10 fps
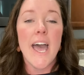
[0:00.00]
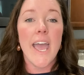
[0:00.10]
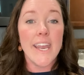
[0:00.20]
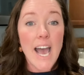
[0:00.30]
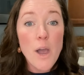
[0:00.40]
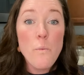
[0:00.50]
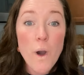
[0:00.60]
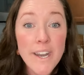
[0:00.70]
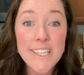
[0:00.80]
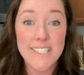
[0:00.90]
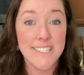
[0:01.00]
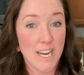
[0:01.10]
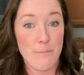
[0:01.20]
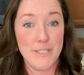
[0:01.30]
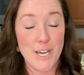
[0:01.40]
And I wanted to
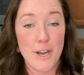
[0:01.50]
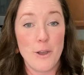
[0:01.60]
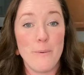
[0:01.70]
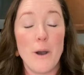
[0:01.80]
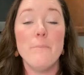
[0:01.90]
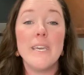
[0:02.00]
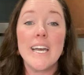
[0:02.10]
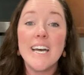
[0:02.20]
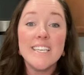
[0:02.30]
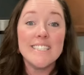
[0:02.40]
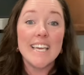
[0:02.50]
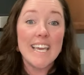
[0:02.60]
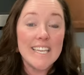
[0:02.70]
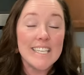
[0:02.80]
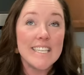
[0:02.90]
stop at Taco Bell because
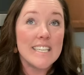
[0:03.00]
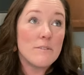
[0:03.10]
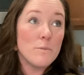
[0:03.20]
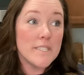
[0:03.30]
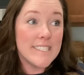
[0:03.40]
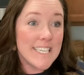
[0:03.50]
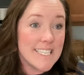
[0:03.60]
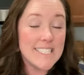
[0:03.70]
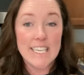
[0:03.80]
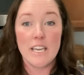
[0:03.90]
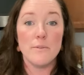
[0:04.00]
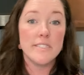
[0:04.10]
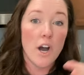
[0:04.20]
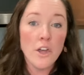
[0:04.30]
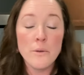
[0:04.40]
it was easy. It was
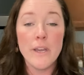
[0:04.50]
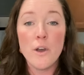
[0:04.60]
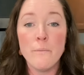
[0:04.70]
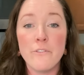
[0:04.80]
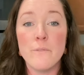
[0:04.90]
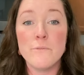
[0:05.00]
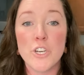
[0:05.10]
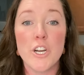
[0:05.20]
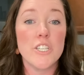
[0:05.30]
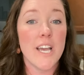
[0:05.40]
on the way home from church.